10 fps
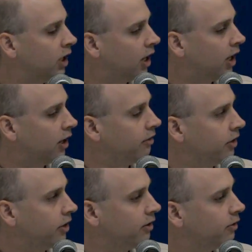
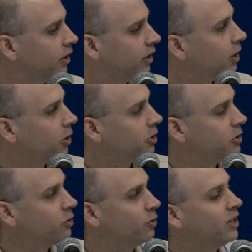the
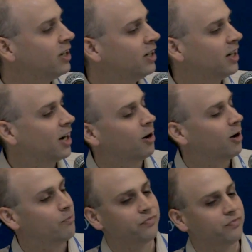cartoon,
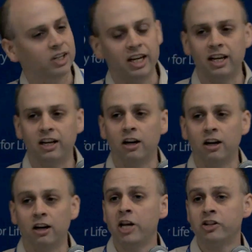in
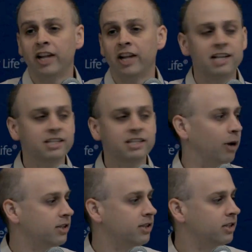a patient that has
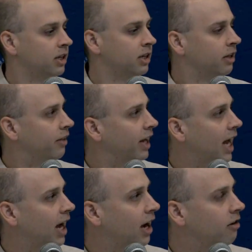MS, they
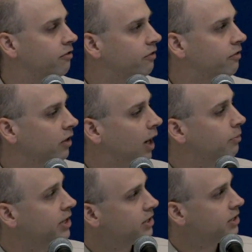
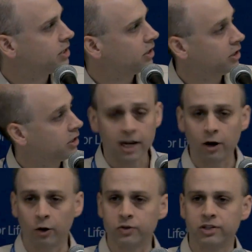have these
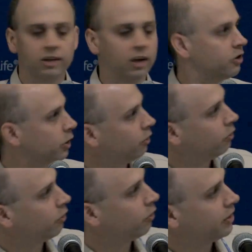cells.
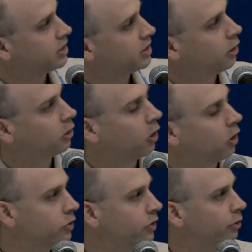So on this
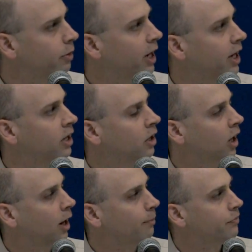cartoon that we made,
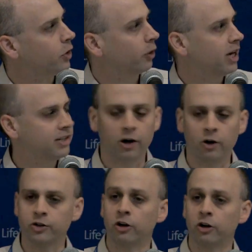the gray
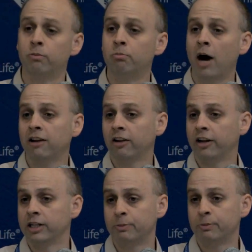cells are
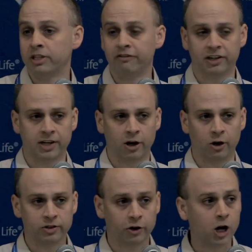myelin-specific
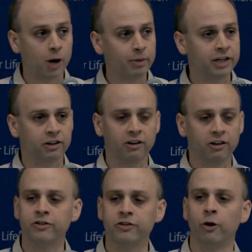cells, and they're coming into the
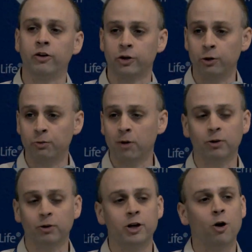lymph node. And so you
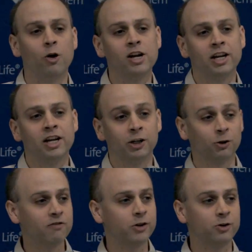probably know your lymph